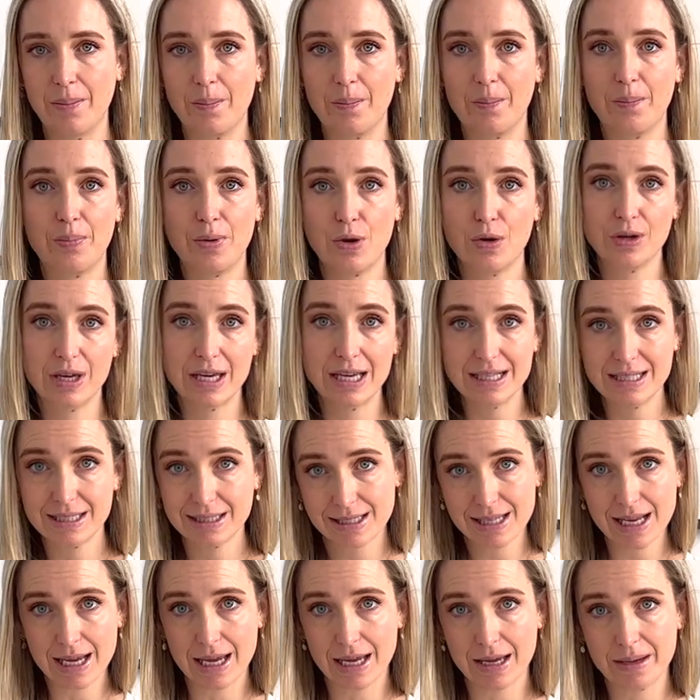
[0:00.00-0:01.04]
bulky
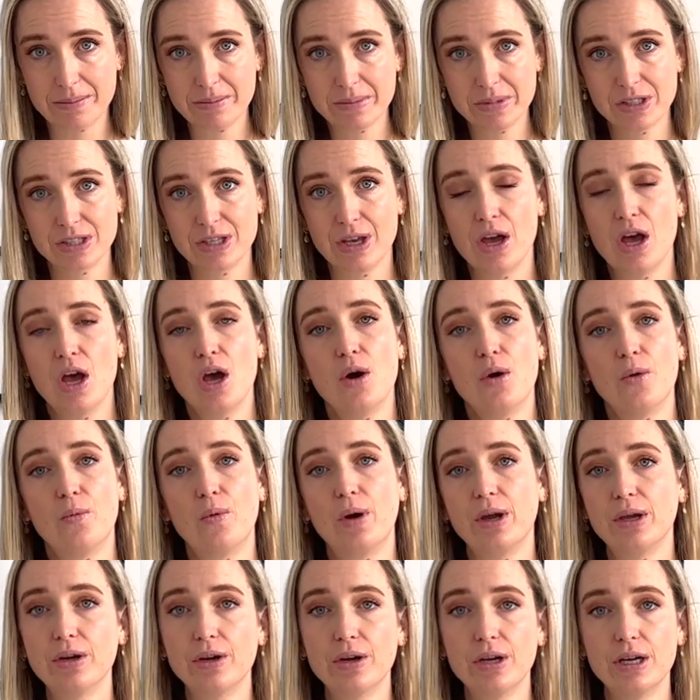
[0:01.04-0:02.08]
seams,
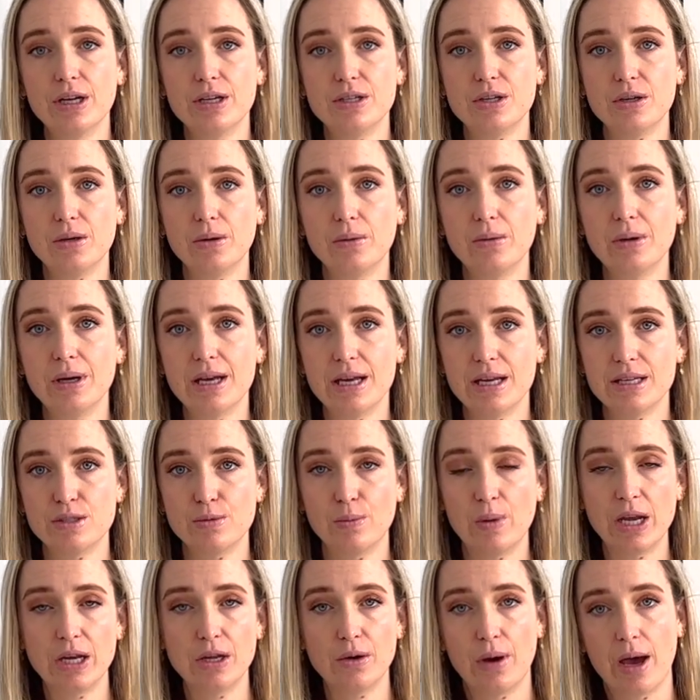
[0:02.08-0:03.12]
what you're gonna do is
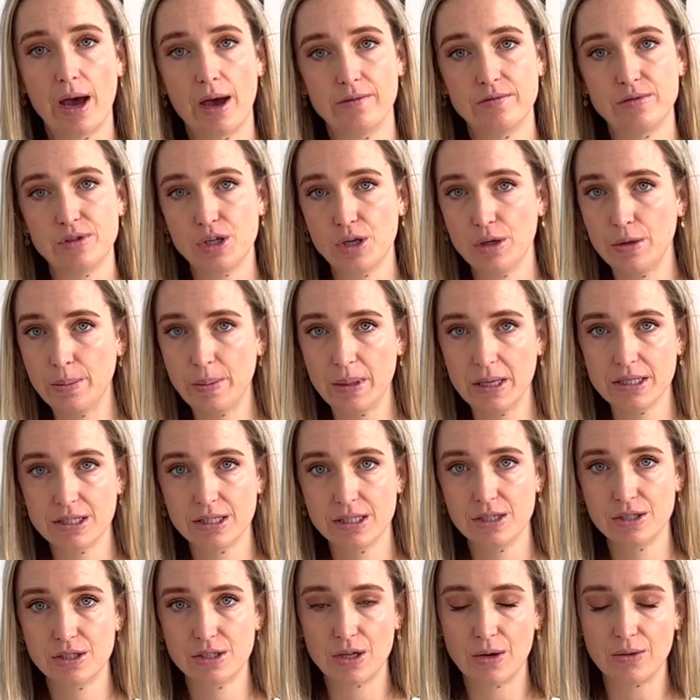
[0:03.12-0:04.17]
when you have 2
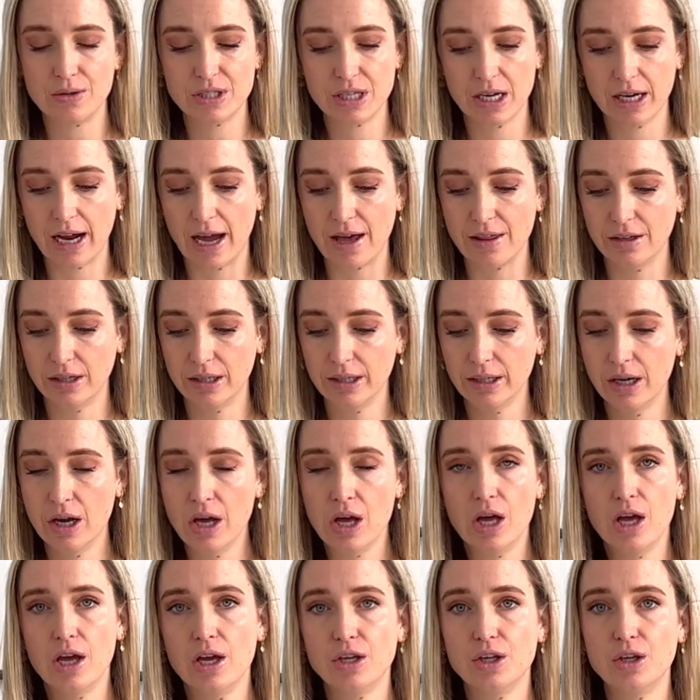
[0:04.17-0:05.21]
pieces sewn together,
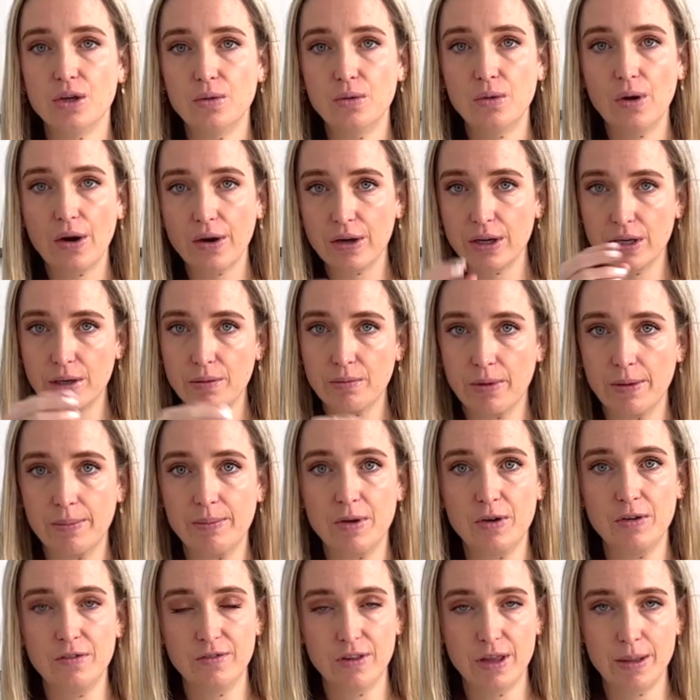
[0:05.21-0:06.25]
you are gonna
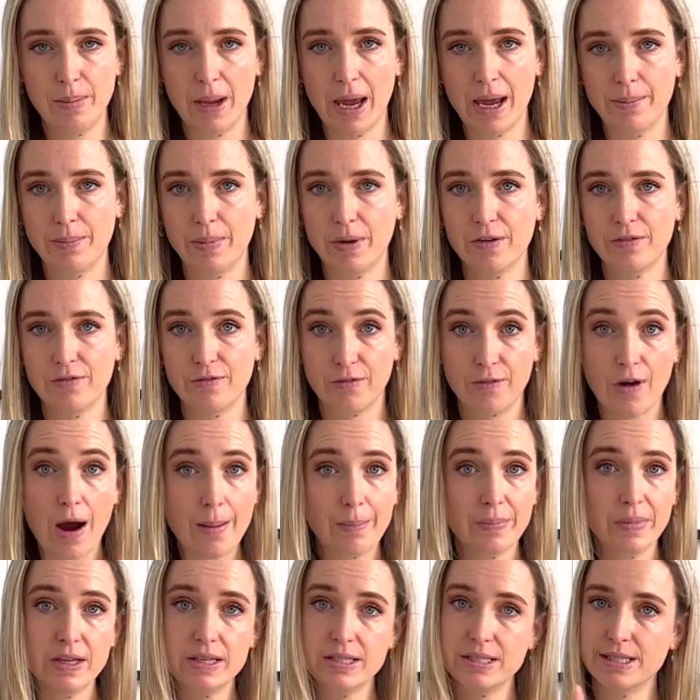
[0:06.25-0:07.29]
remove the paper
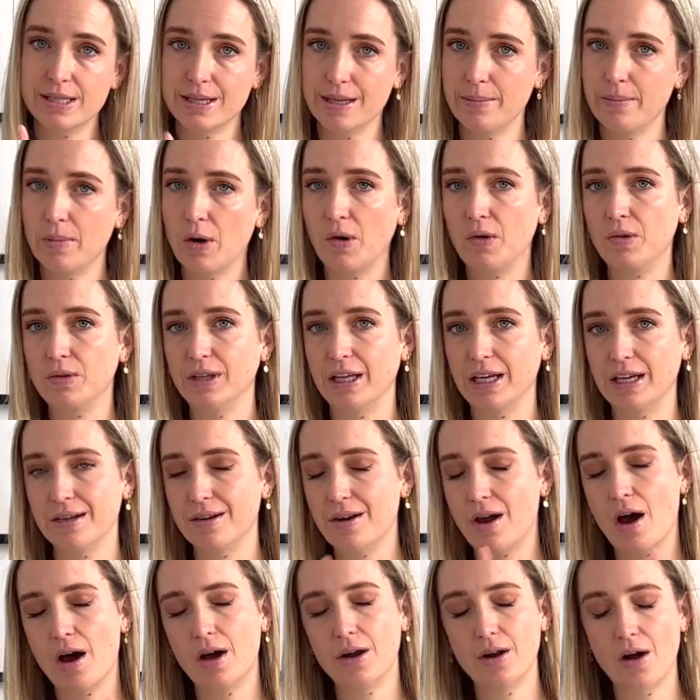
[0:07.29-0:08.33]
from the seam only,
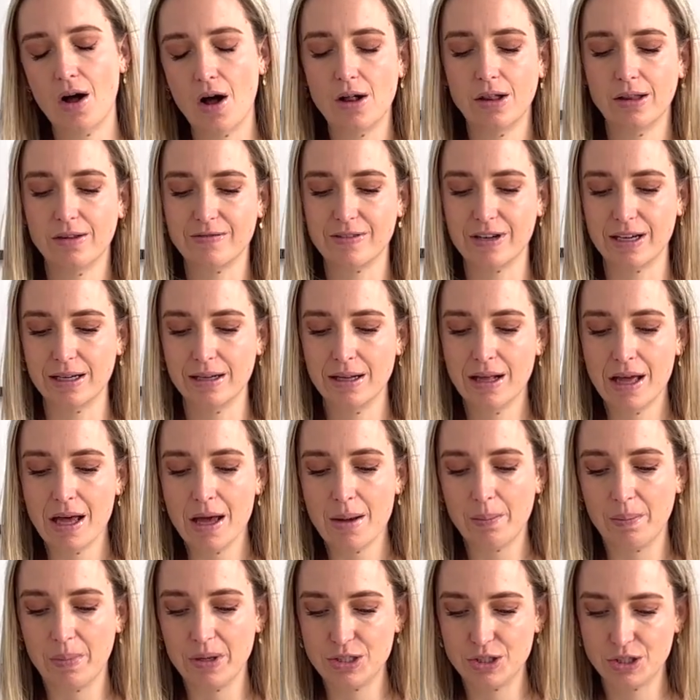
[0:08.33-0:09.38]
not all of it,
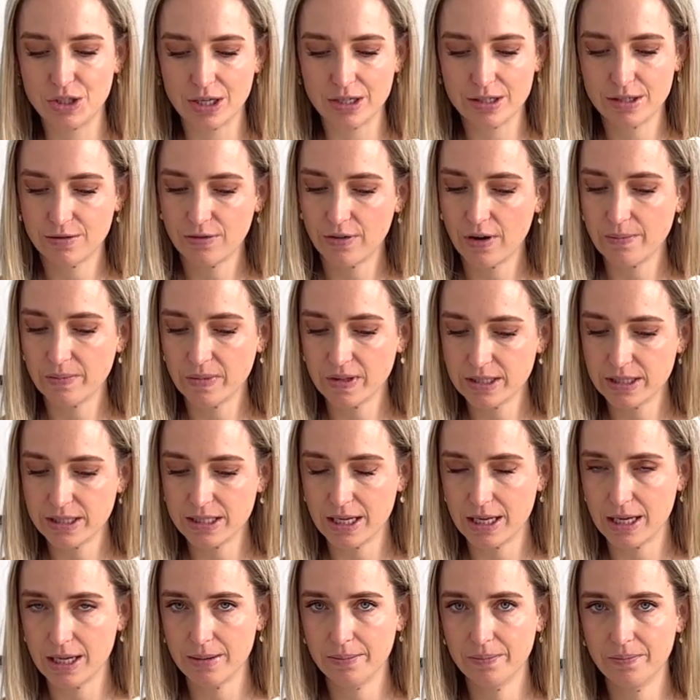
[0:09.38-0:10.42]
but just from the
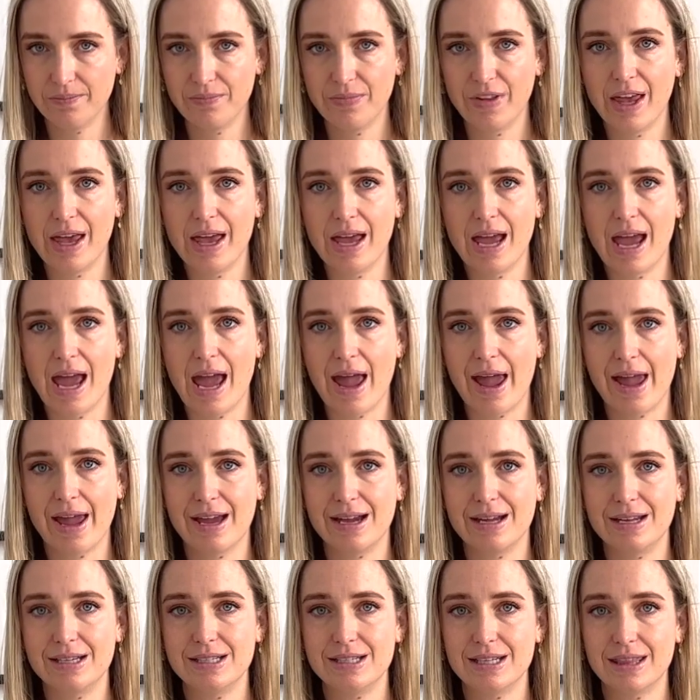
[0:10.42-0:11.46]
seam,
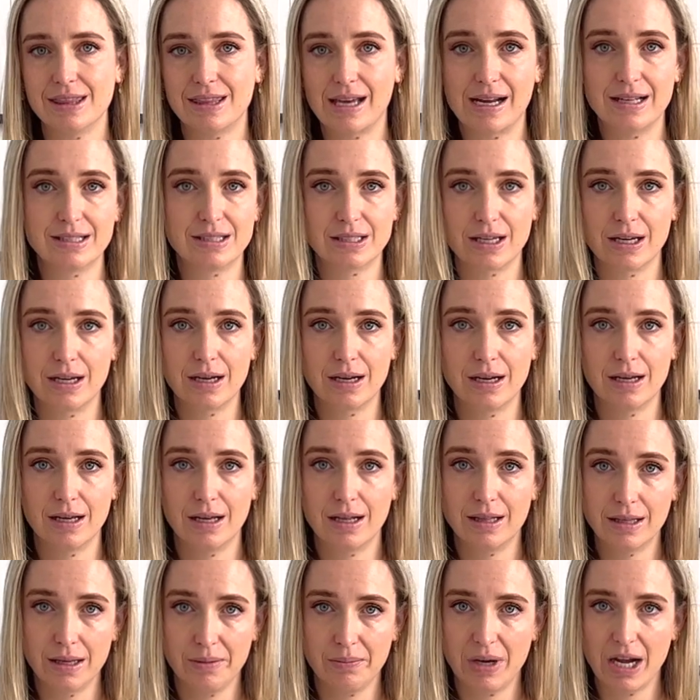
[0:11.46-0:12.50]
and that's gonna
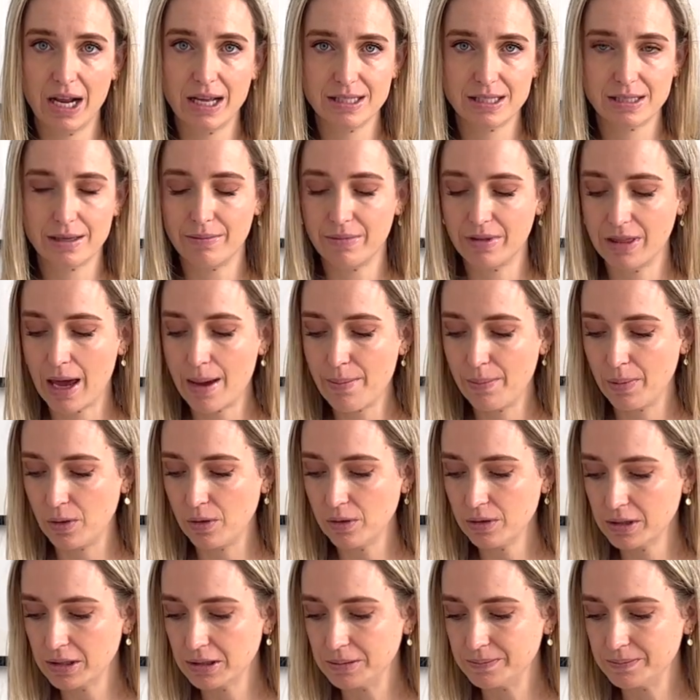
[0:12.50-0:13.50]
eliminate some of that bulk.